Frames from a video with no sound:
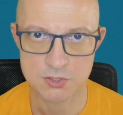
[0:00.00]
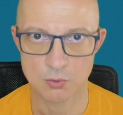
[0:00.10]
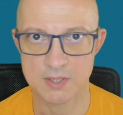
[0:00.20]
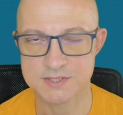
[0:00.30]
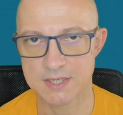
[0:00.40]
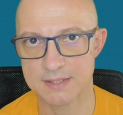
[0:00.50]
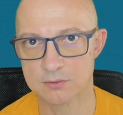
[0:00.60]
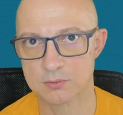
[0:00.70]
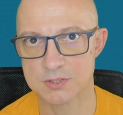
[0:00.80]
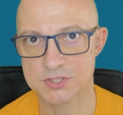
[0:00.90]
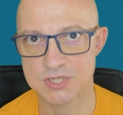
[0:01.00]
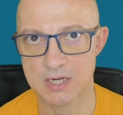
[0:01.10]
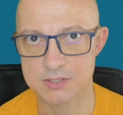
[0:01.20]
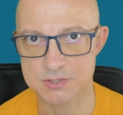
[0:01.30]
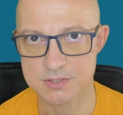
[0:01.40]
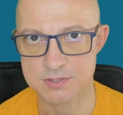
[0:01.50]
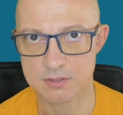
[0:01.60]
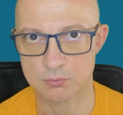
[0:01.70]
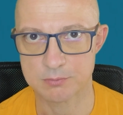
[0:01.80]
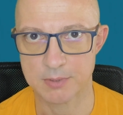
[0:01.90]
let's get to the challenges that
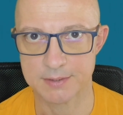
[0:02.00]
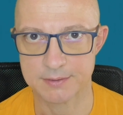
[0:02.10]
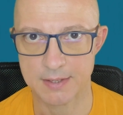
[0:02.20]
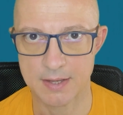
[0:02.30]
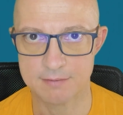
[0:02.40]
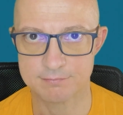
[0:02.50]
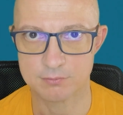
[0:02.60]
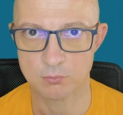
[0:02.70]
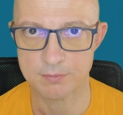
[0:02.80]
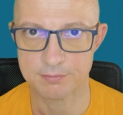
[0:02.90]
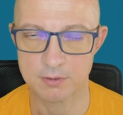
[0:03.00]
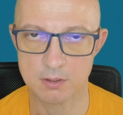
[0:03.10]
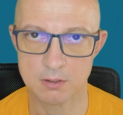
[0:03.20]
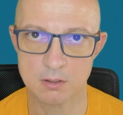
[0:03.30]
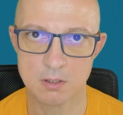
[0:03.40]
we might have with the